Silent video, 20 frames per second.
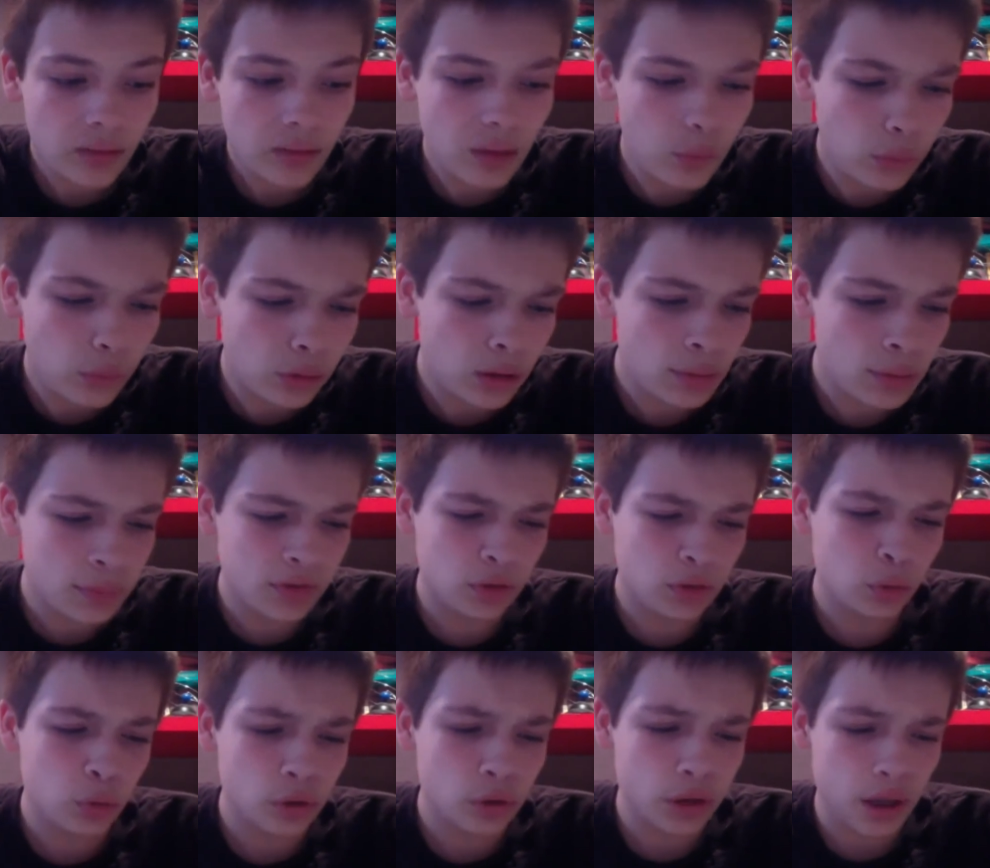When it comes to
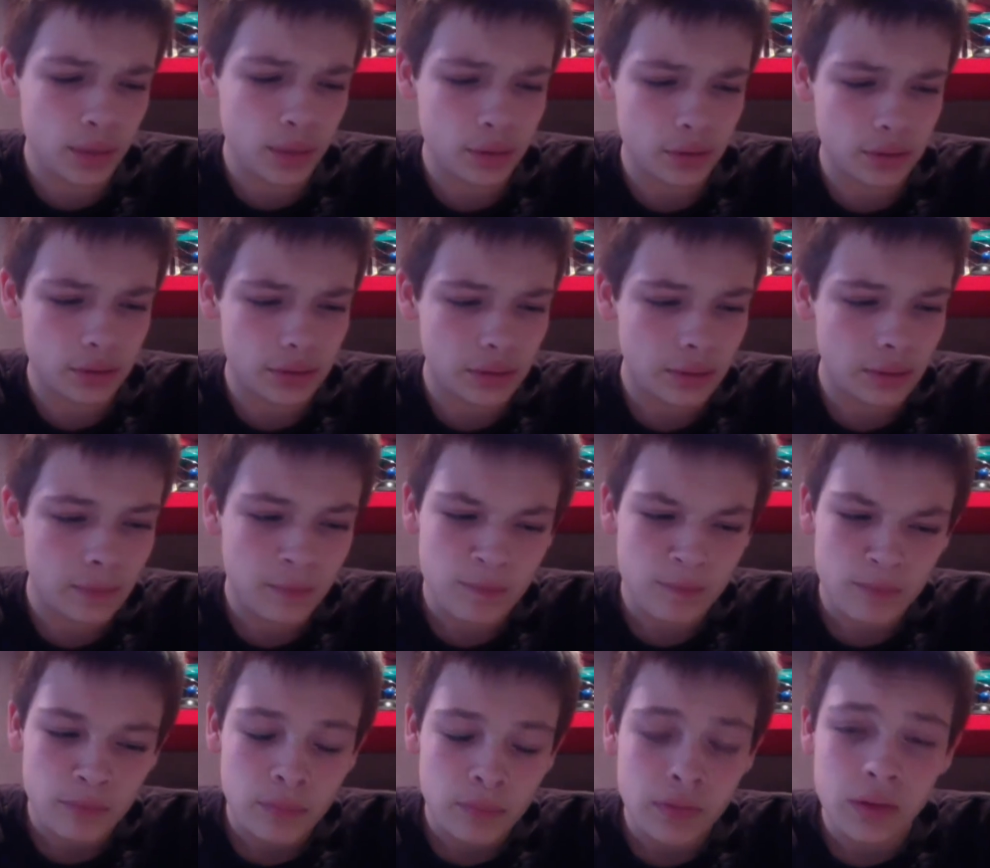storage options,
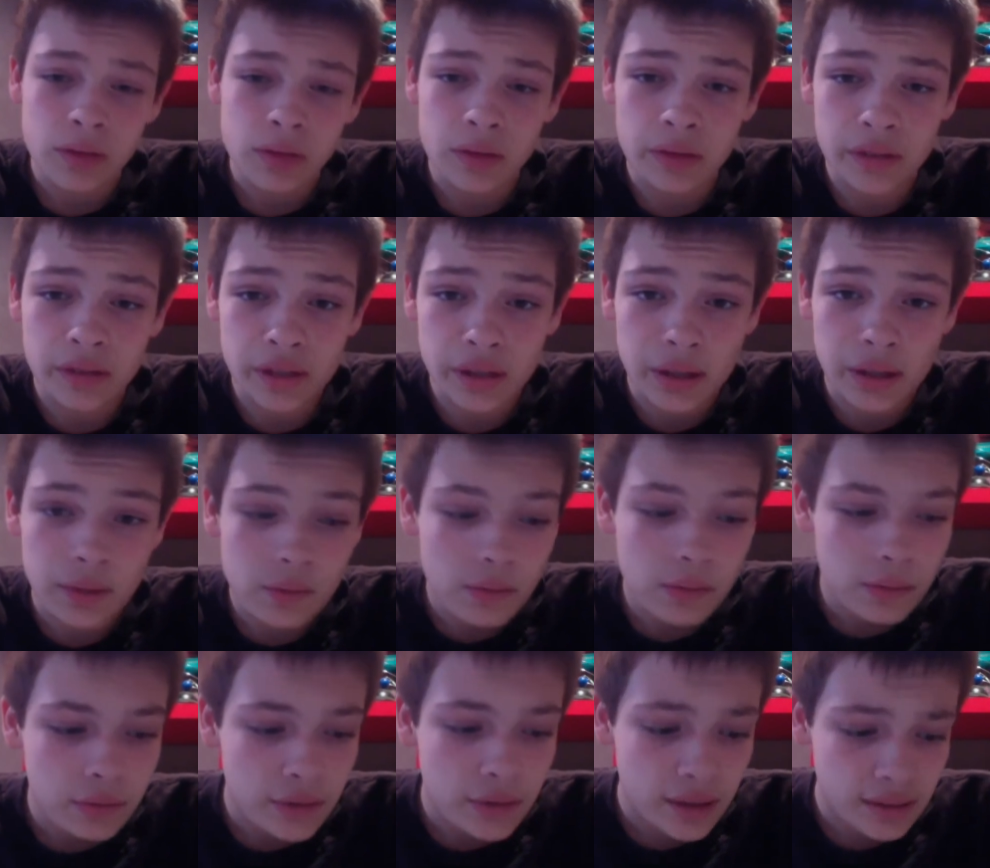the
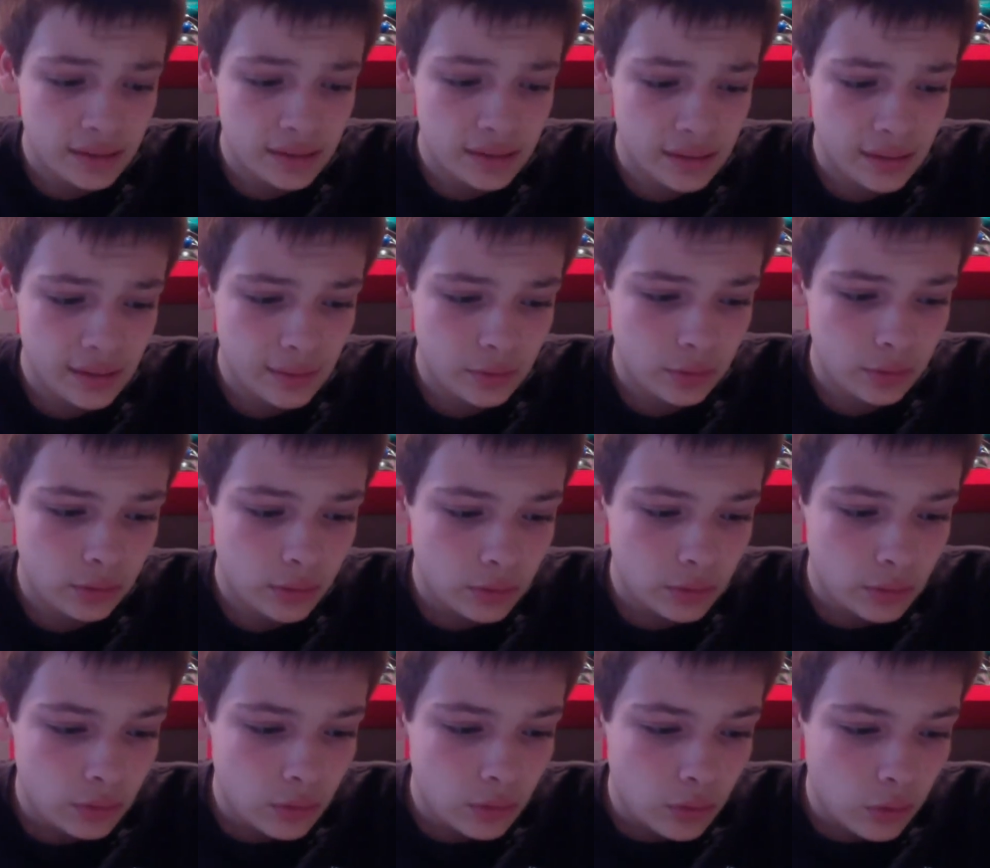Nexus 7
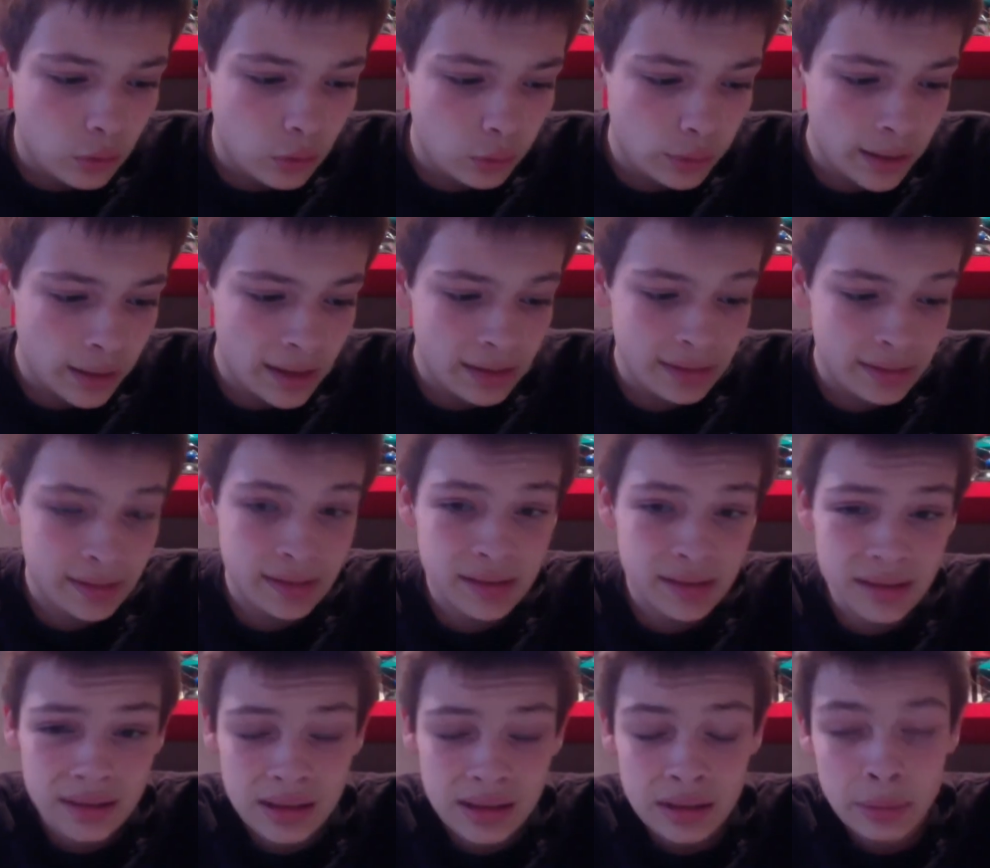only has a
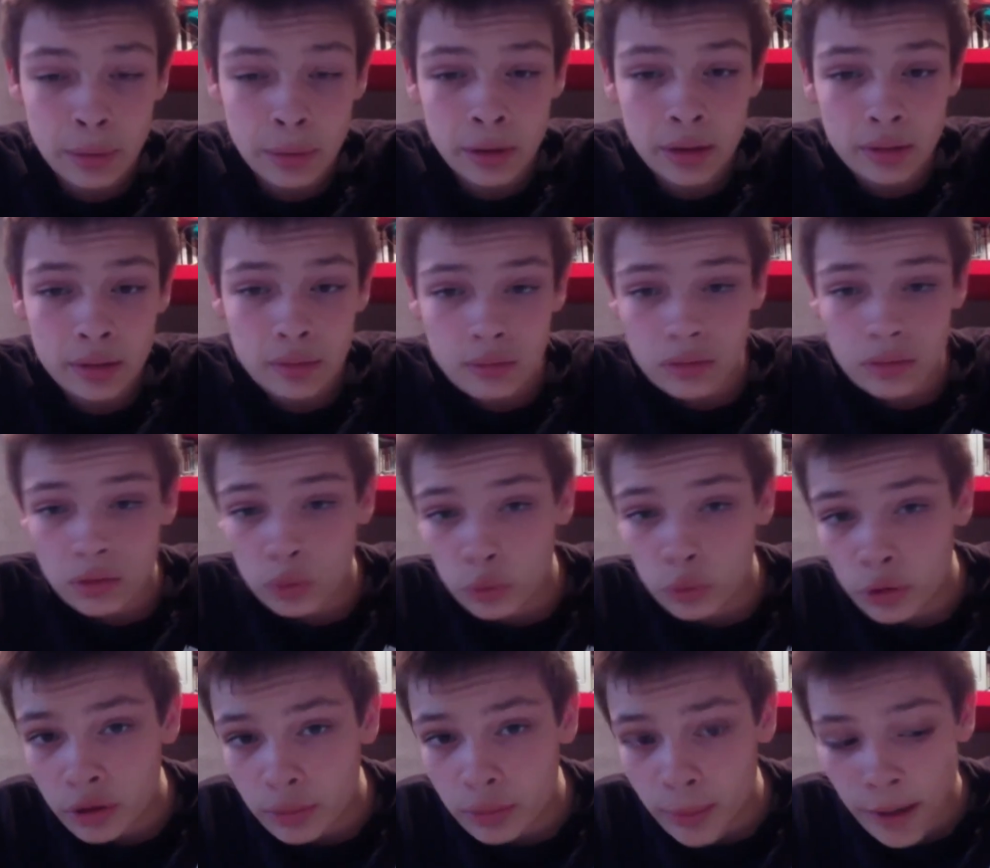16 gigabyte
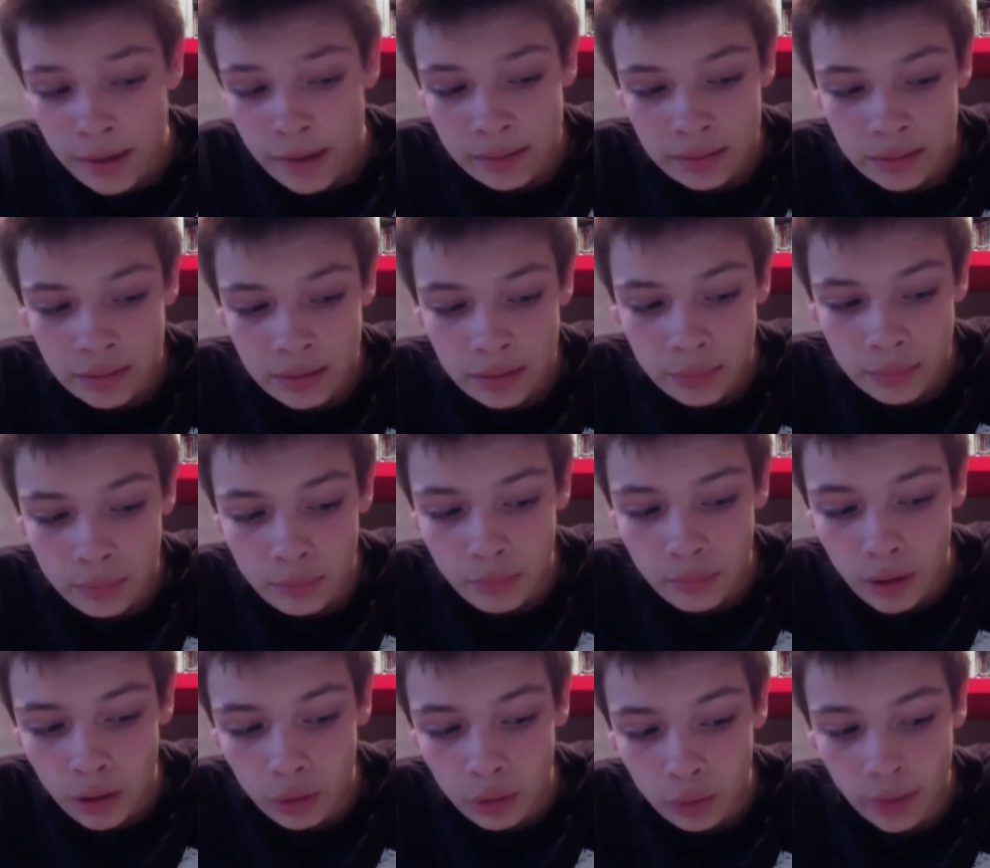storage capacity
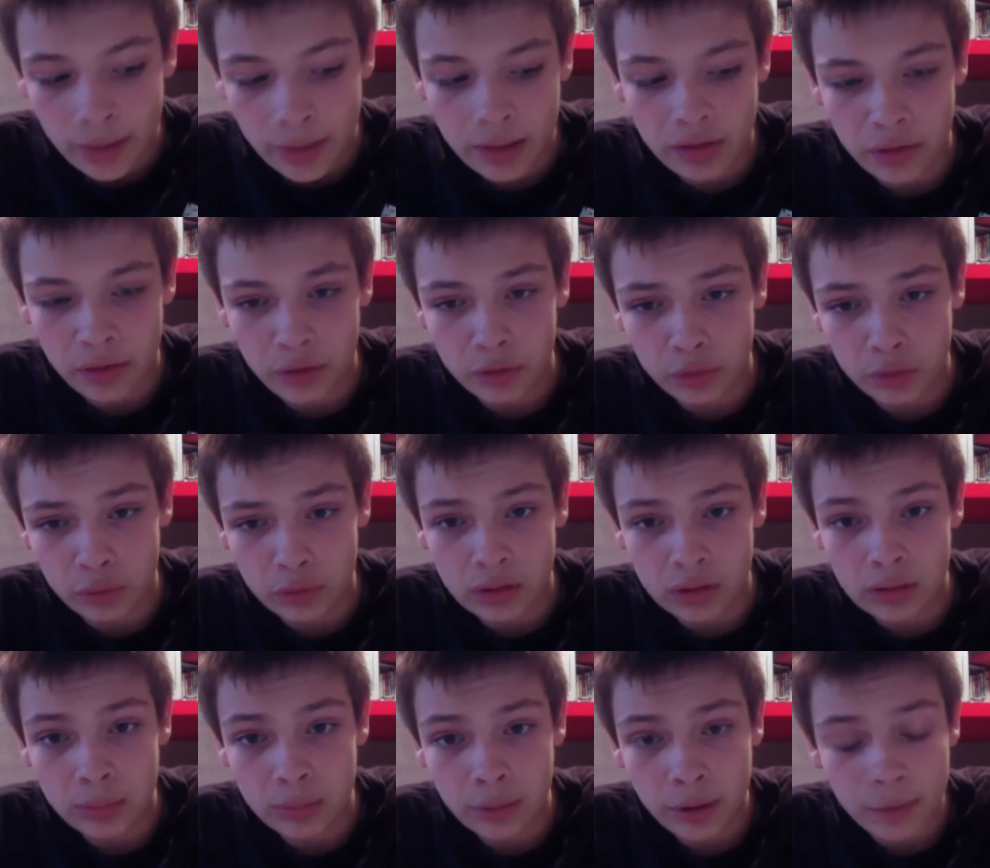model and a 32
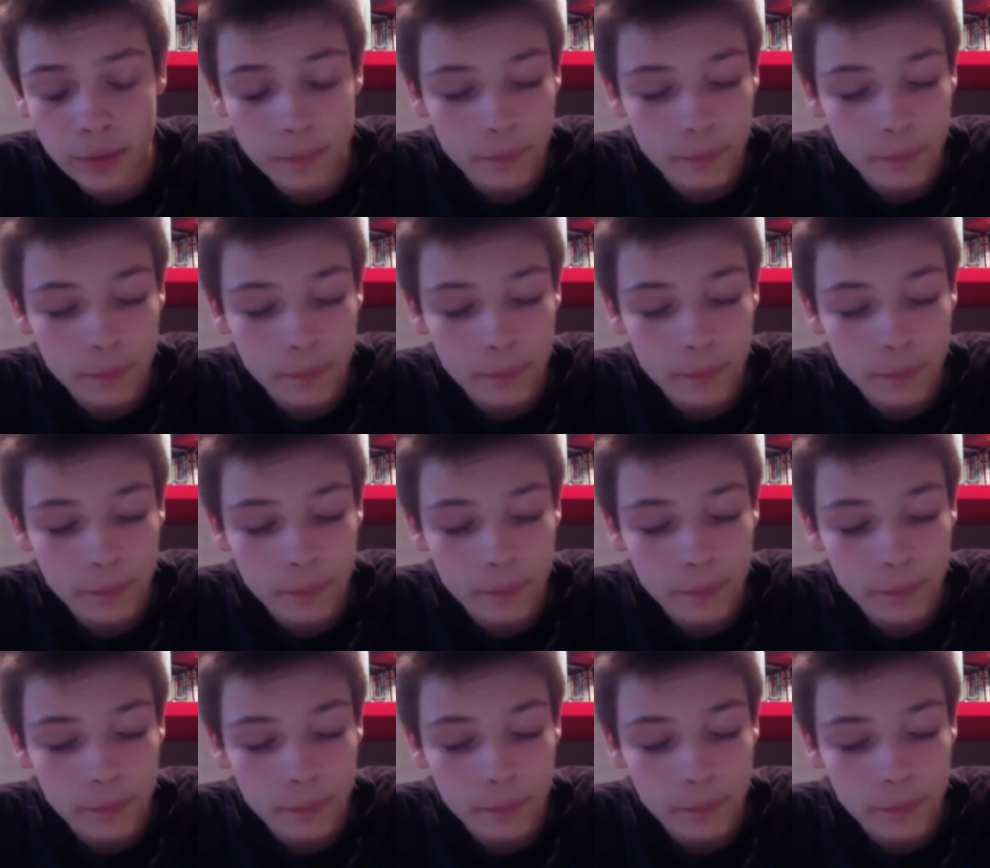gigabyte,